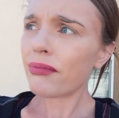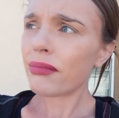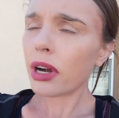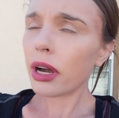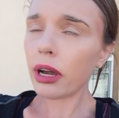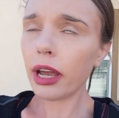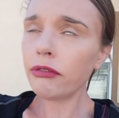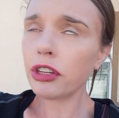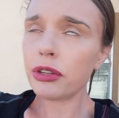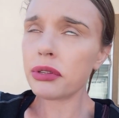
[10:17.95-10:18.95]
I have
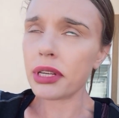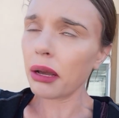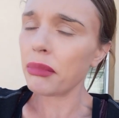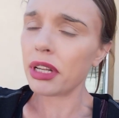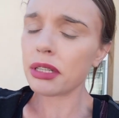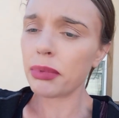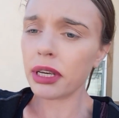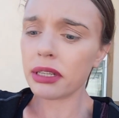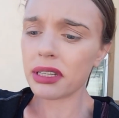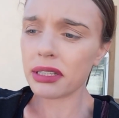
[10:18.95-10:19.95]
to do segments
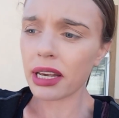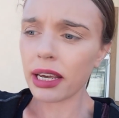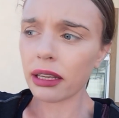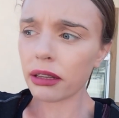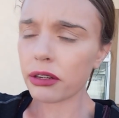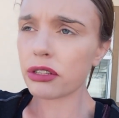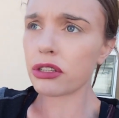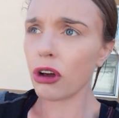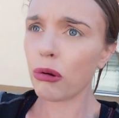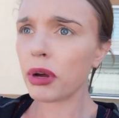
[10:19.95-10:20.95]
because it's like there's
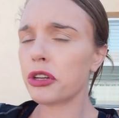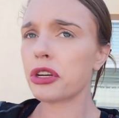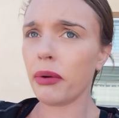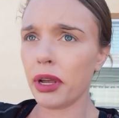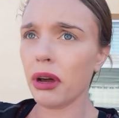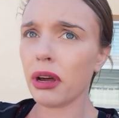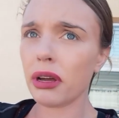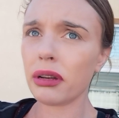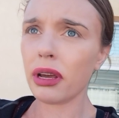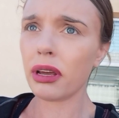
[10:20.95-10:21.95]
so much going
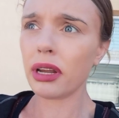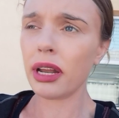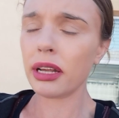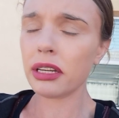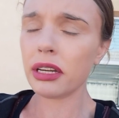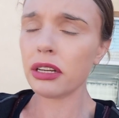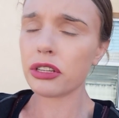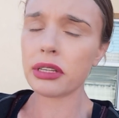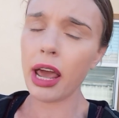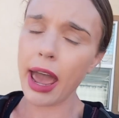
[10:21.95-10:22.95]
on, and it didn't
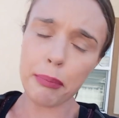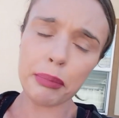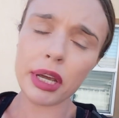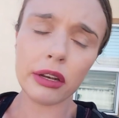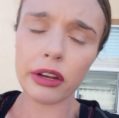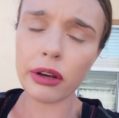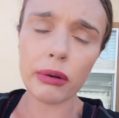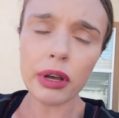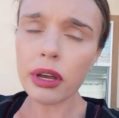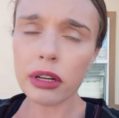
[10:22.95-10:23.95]
just happen,
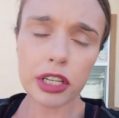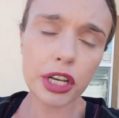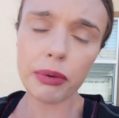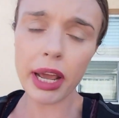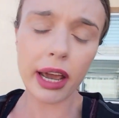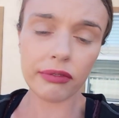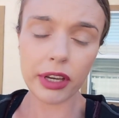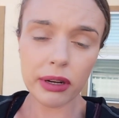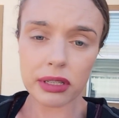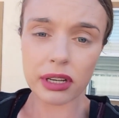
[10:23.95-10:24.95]
2.5
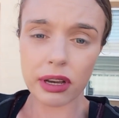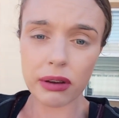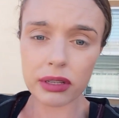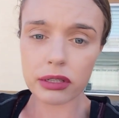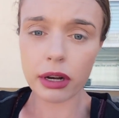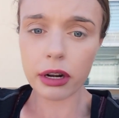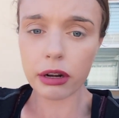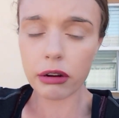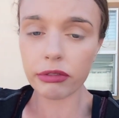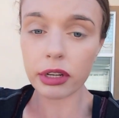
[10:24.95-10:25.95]
years ago. It started
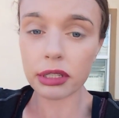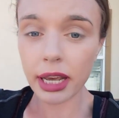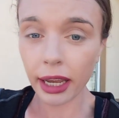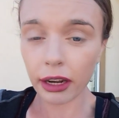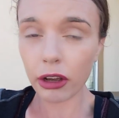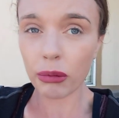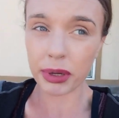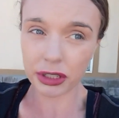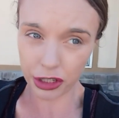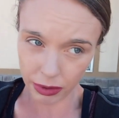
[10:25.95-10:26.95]
over a decade ago, but
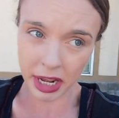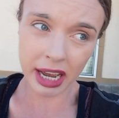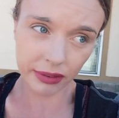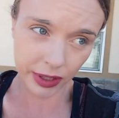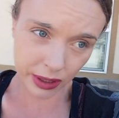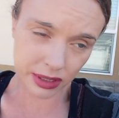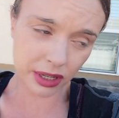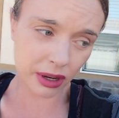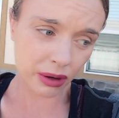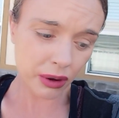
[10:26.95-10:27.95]
2.5 years
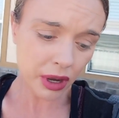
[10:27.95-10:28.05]
ago